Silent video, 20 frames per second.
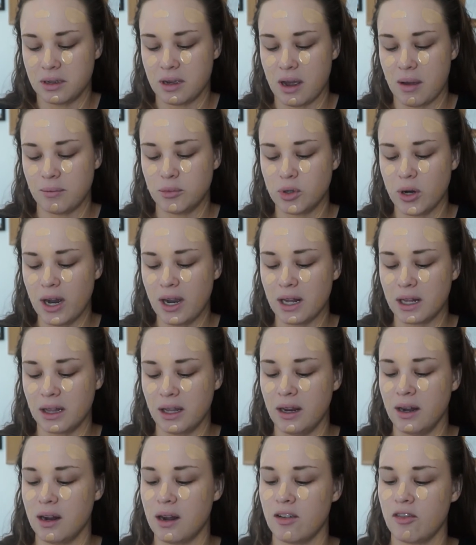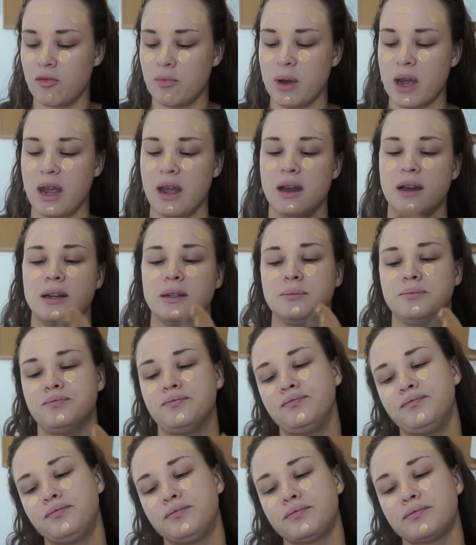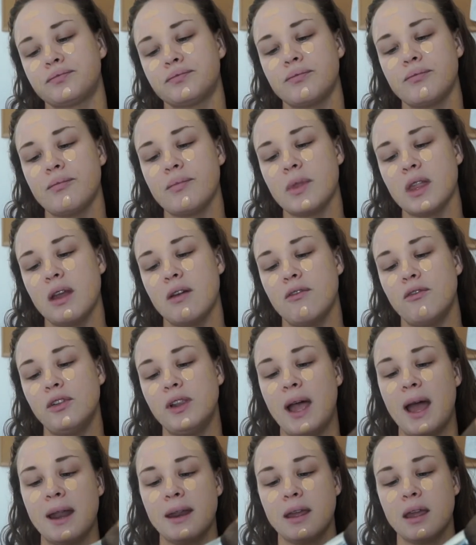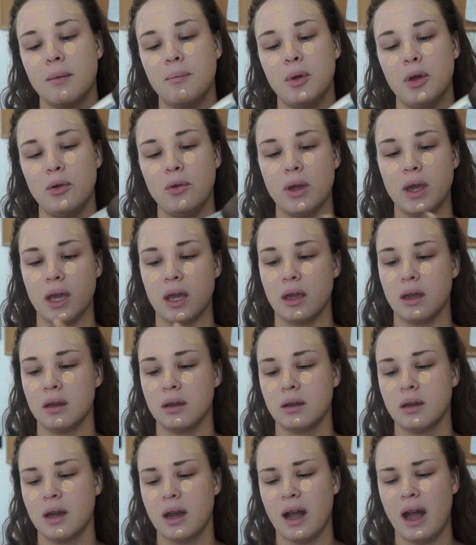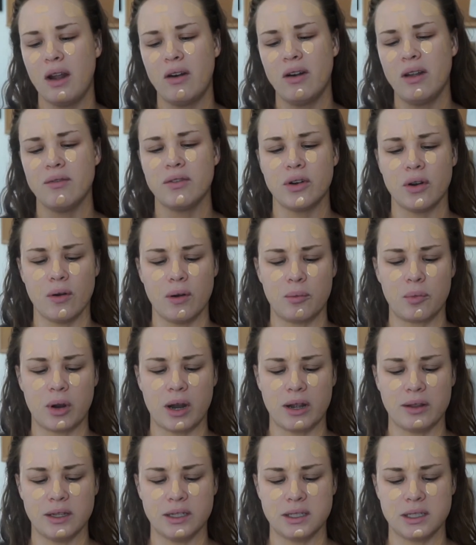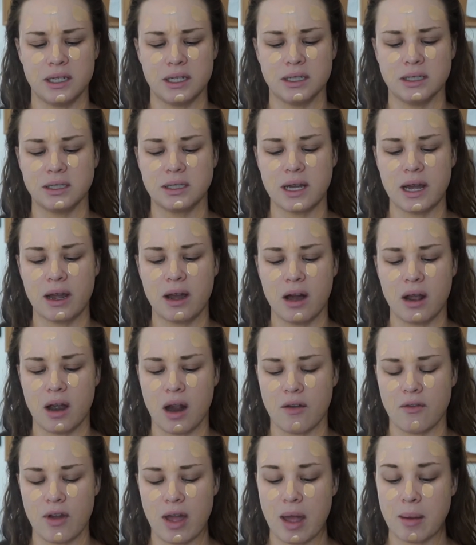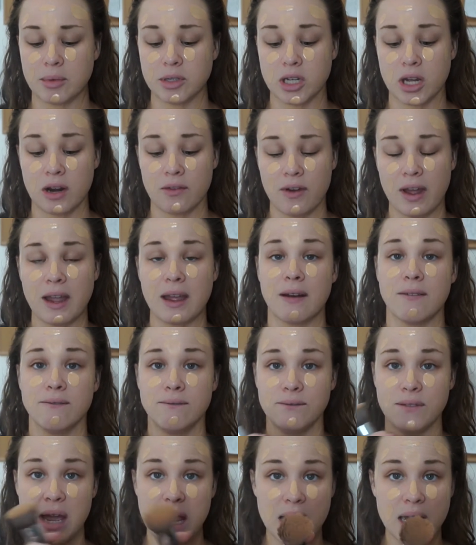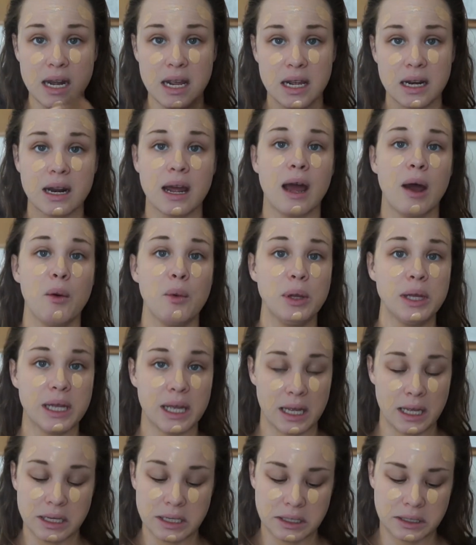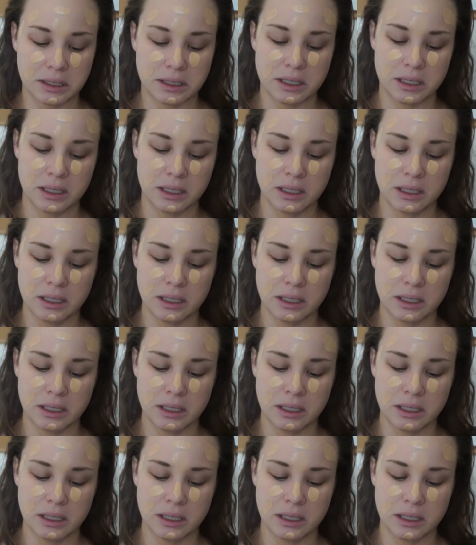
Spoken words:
I'm trying to clean off my flat kabuki. I don't even know what brand this is. I got it off Amazon. If I can find it, I will link it.